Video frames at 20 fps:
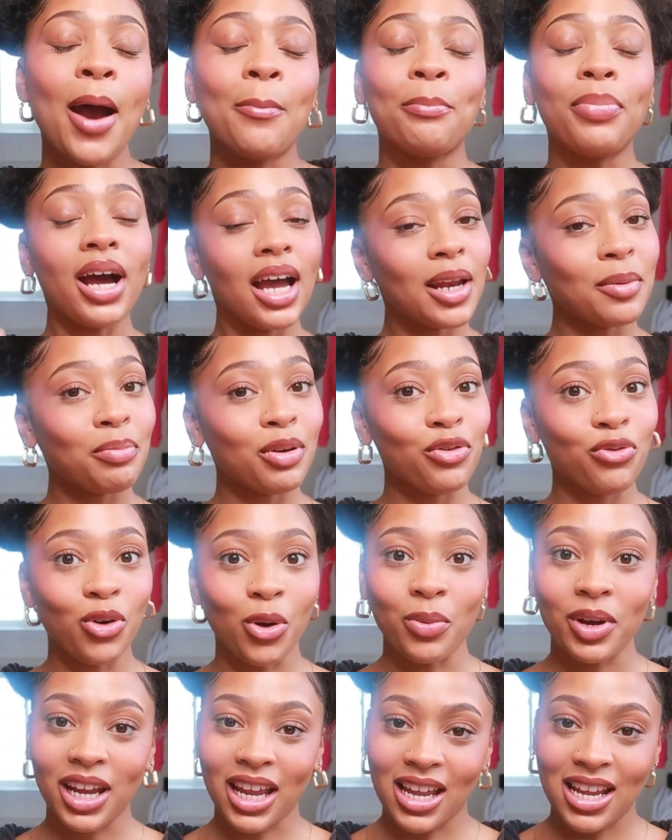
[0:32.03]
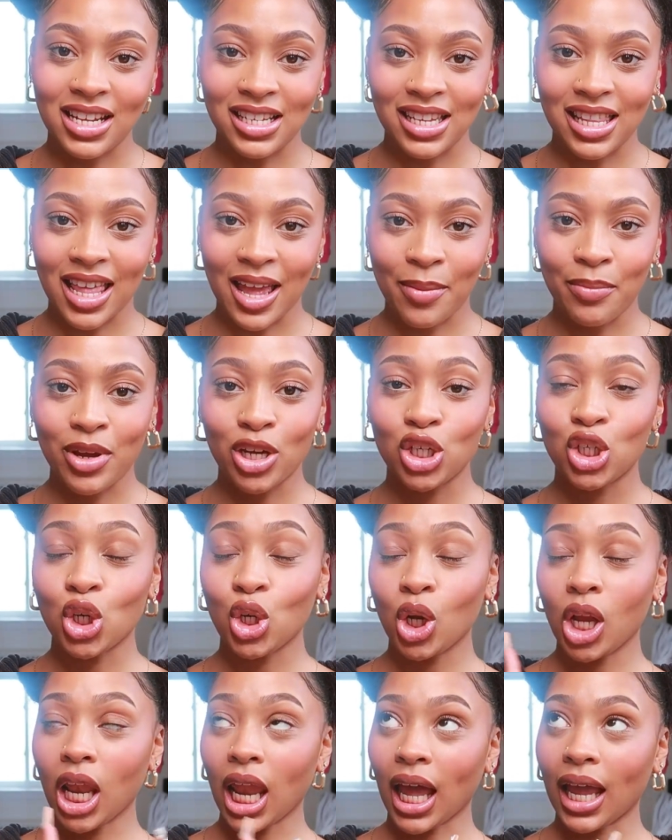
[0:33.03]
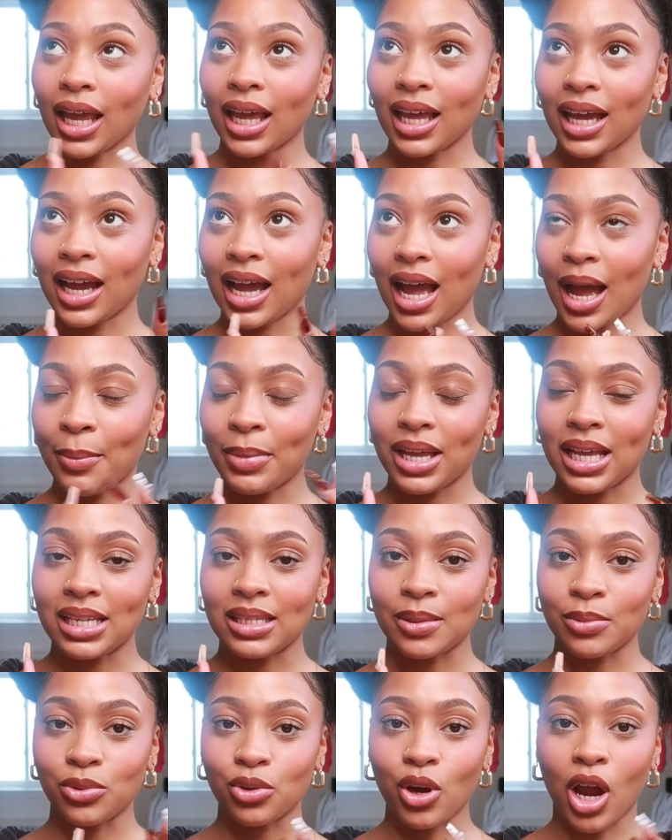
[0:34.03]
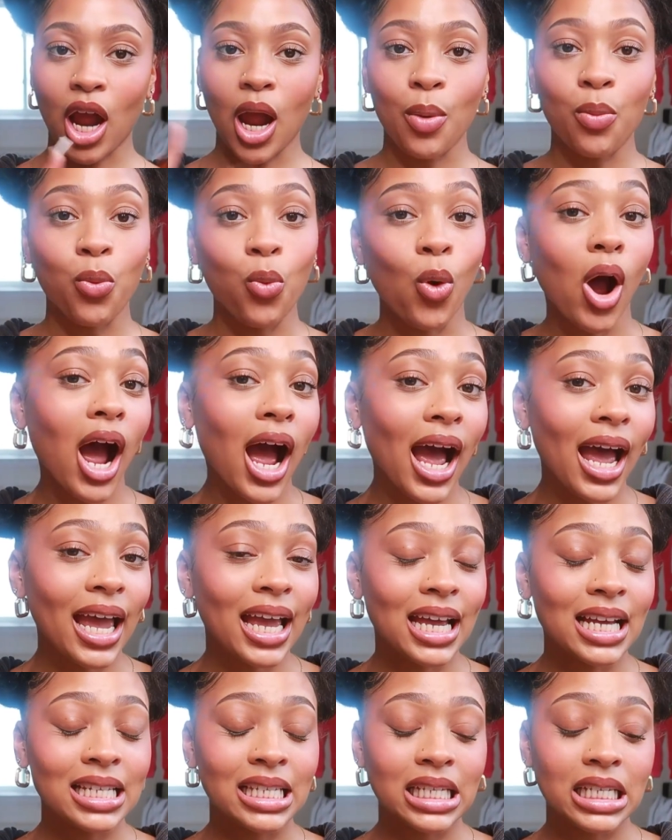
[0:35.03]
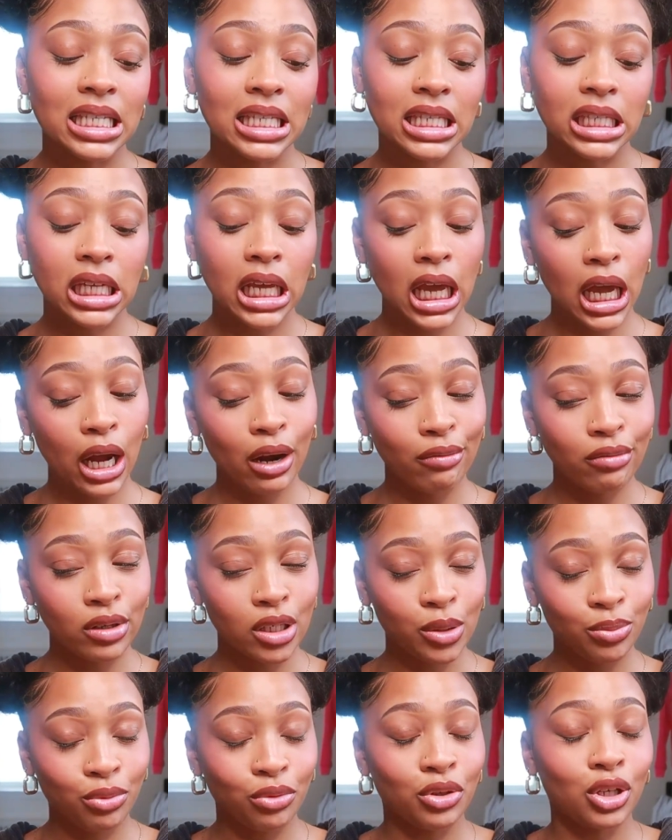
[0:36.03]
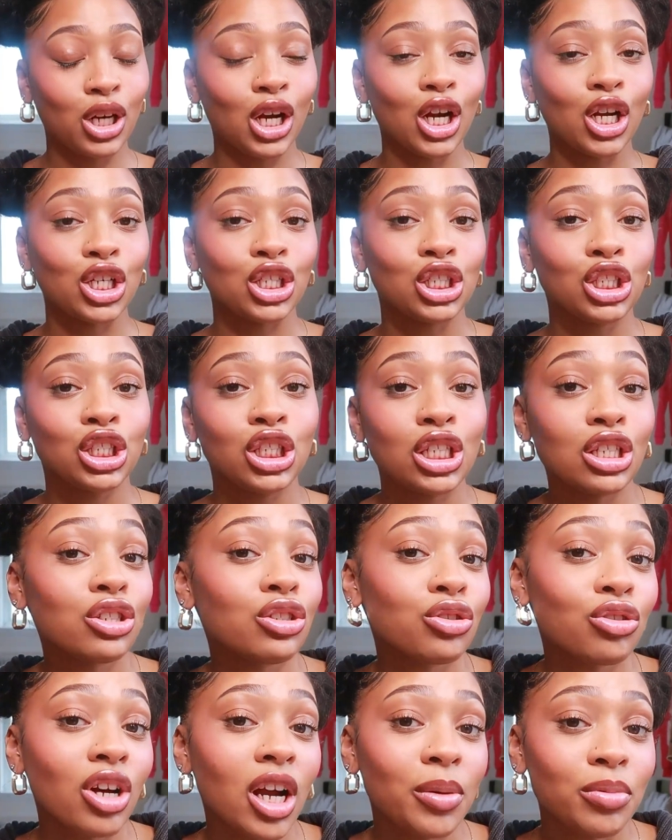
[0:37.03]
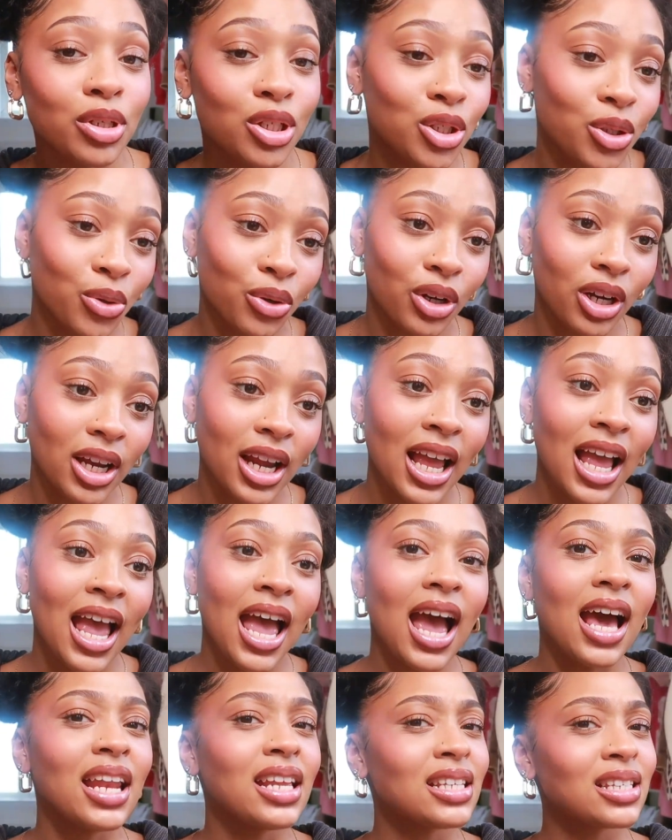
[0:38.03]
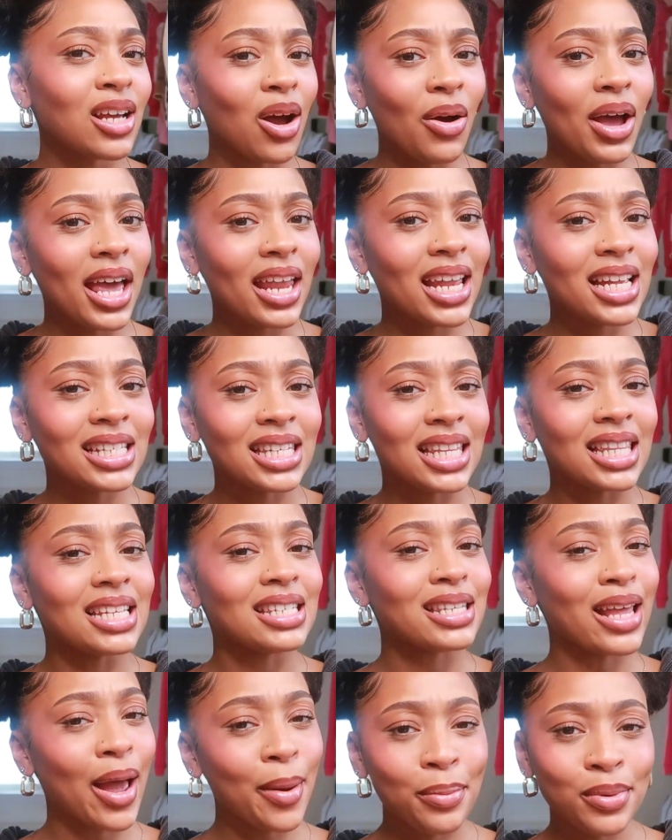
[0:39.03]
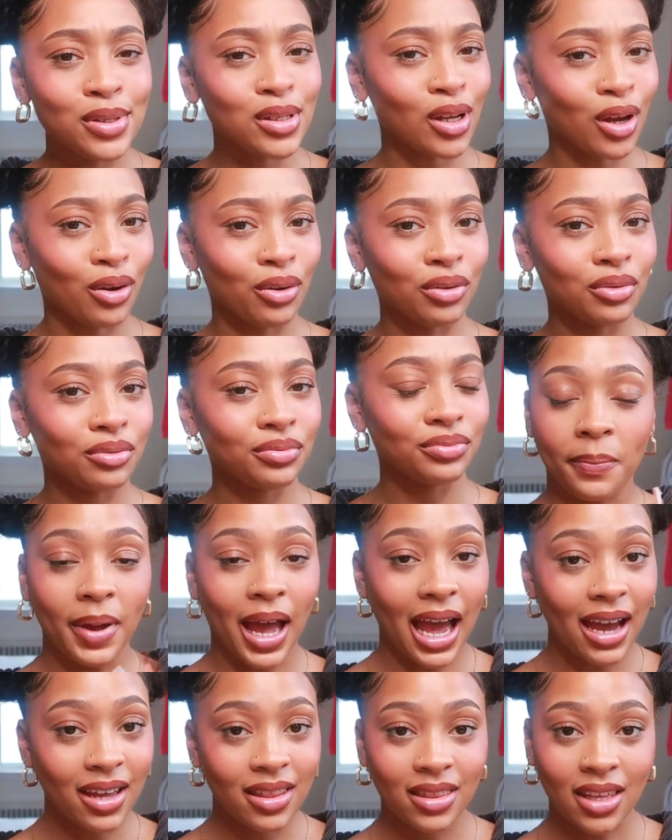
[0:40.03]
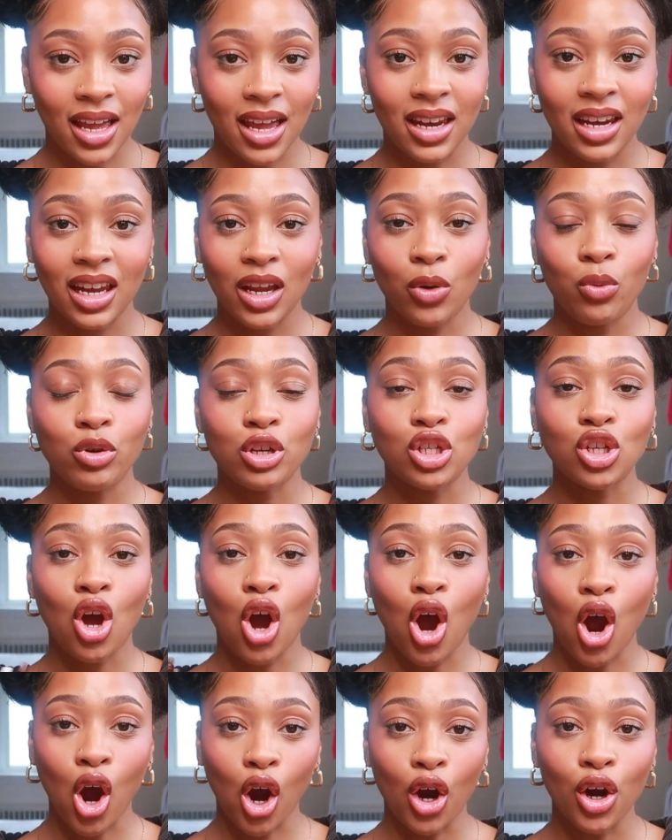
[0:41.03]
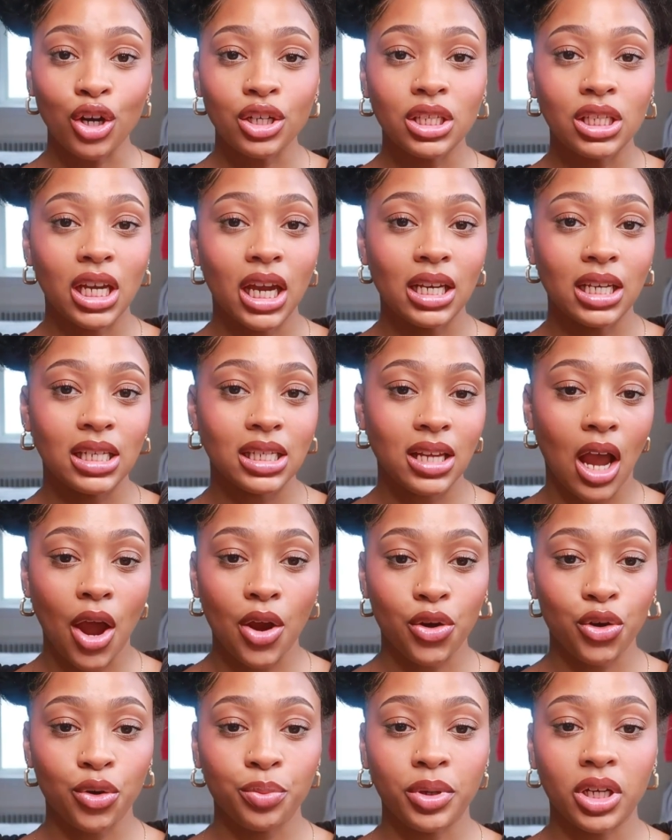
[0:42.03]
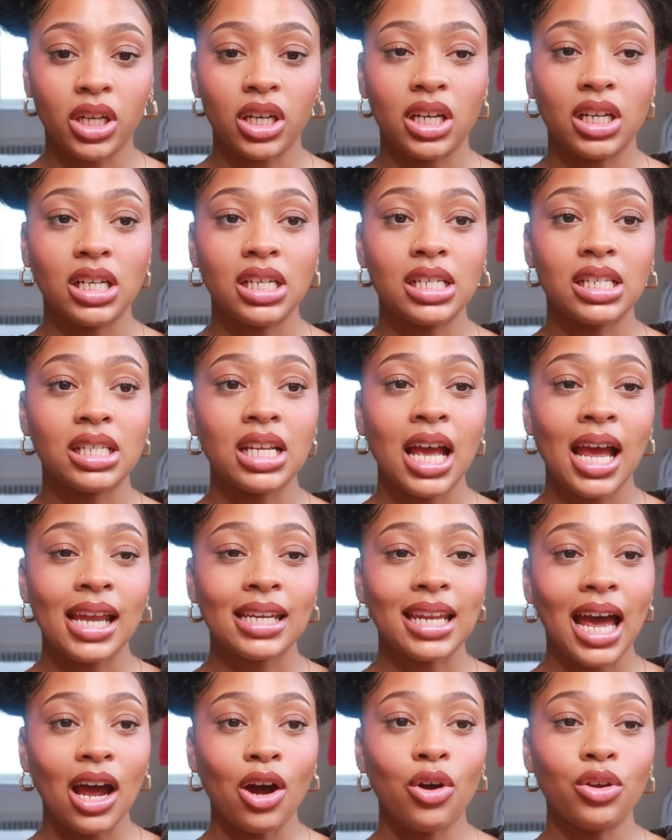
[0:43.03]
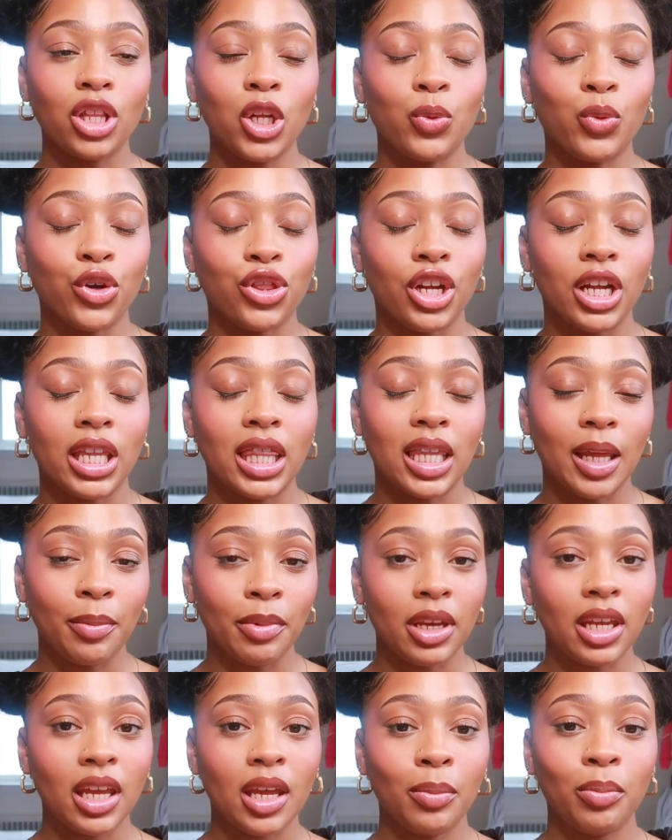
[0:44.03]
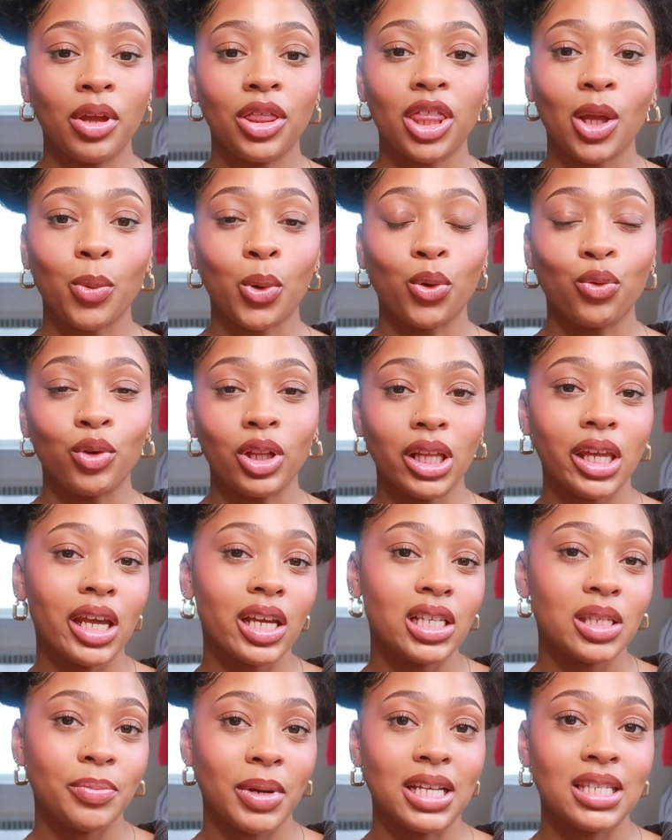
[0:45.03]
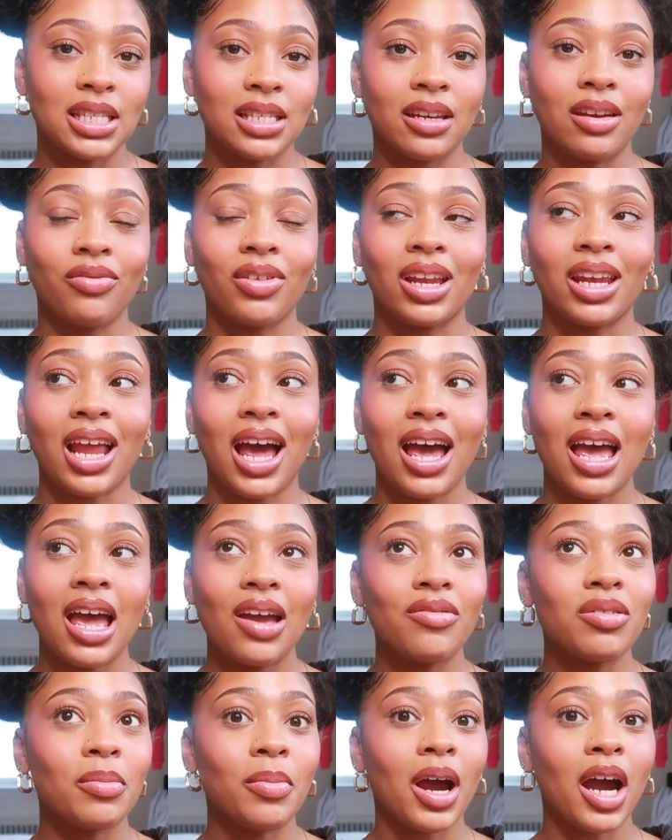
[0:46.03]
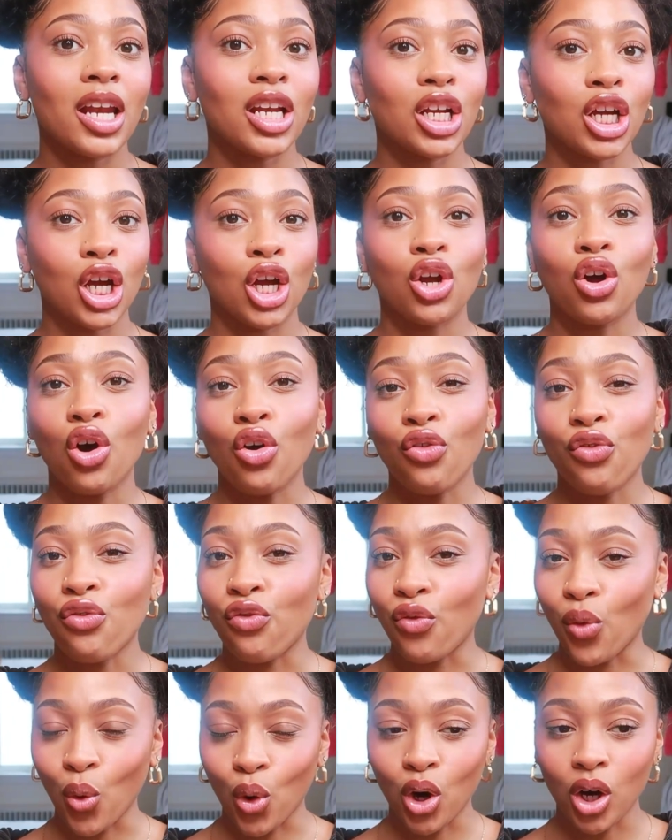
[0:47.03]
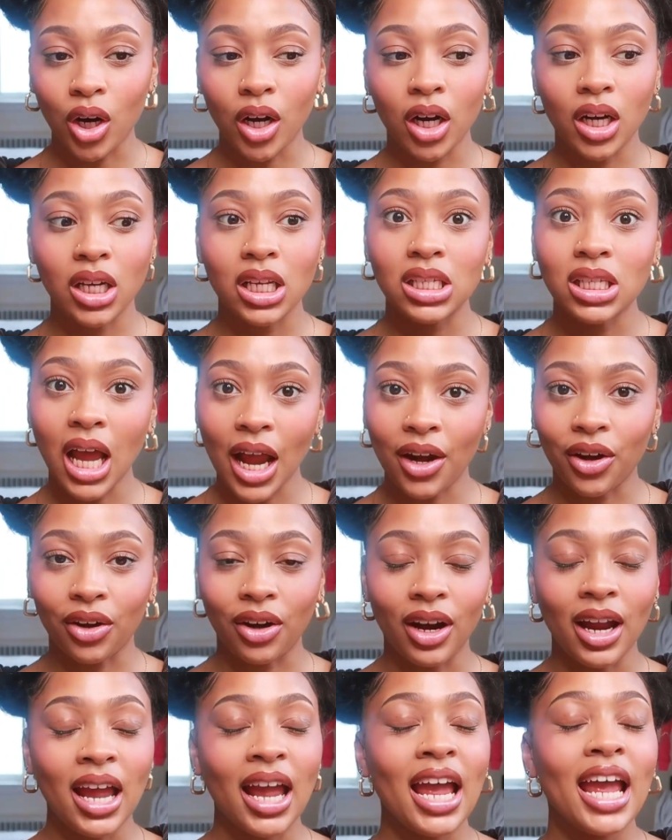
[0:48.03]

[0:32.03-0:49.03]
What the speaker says: But before we get into that, make sure you like, comment, and subscribe. Why? Because it's the Ciara Spooner. Should have subscribed sooner. And let's go ahead into this episode. Back then it was hard to get designer because not only were they limited, but they were really expensive, and not everybody could afford designer.